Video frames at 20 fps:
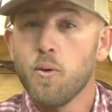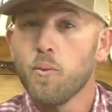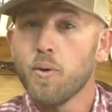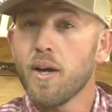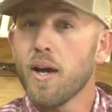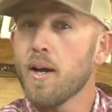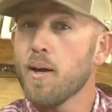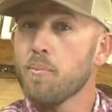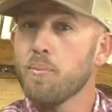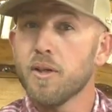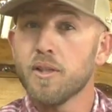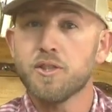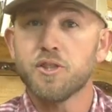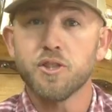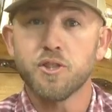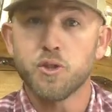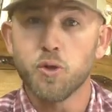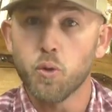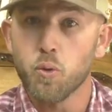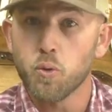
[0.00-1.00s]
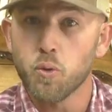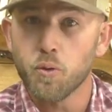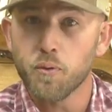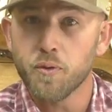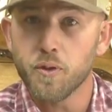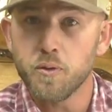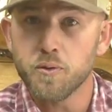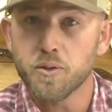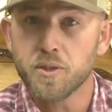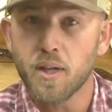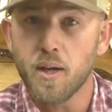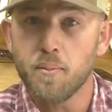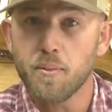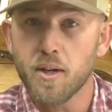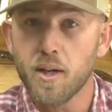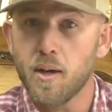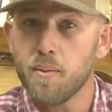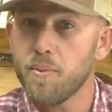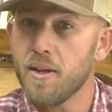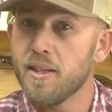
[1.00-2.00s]
We got a bunch of tool reviews
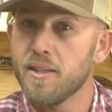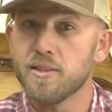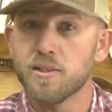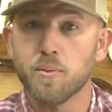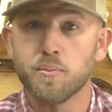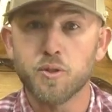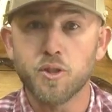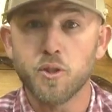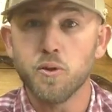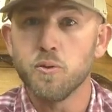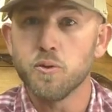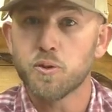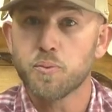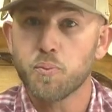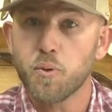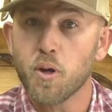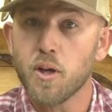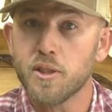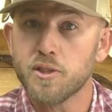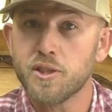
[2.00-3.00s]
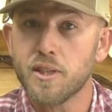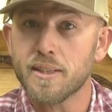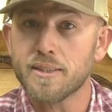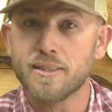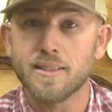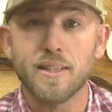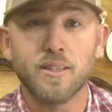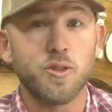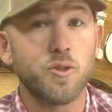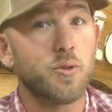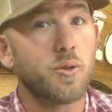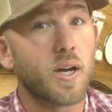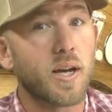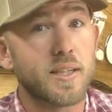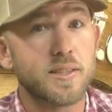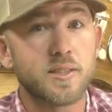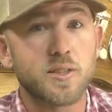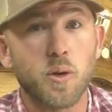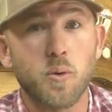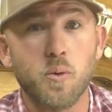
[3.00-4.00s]
coming up and some huge projects that you
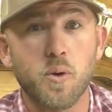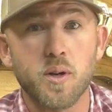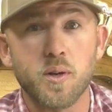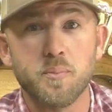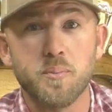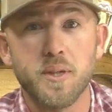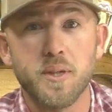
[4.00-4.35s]
guys don't want to